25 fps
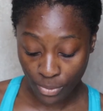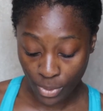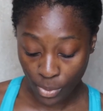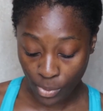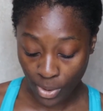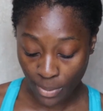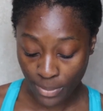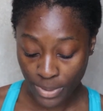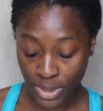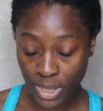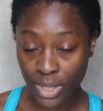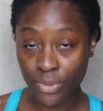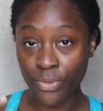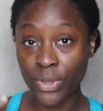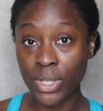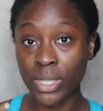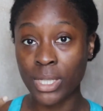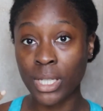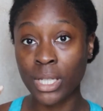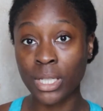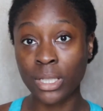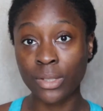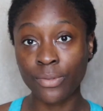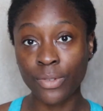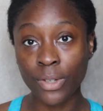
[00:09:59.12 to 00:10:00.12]
from the website,
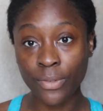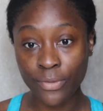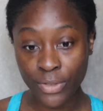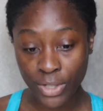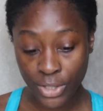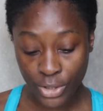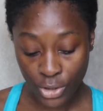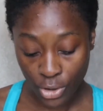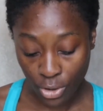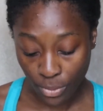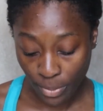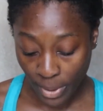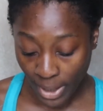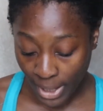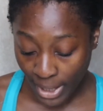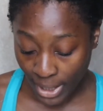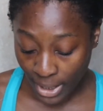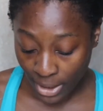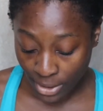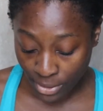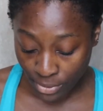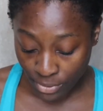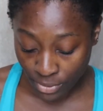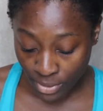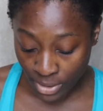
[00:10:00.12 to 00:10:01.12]
this is
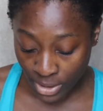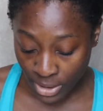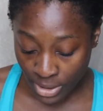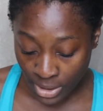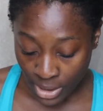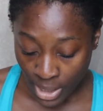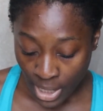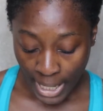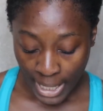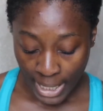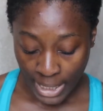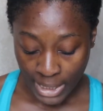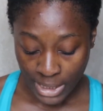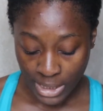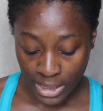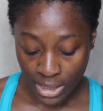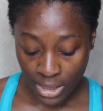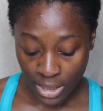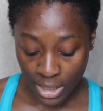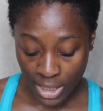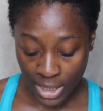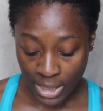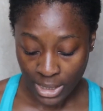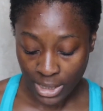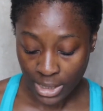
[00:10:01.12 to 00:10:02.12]
£52. And
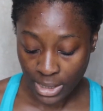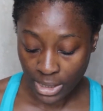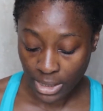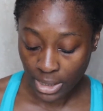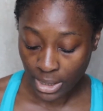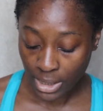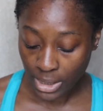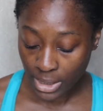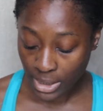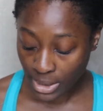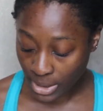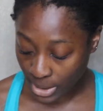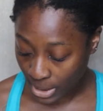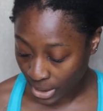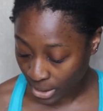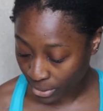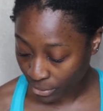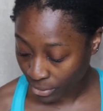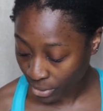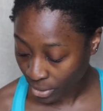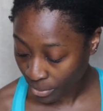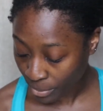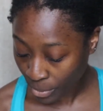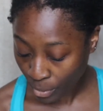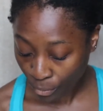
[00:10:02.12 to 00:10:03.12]
this
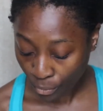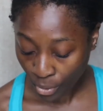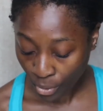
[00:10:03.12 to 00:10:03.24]
serum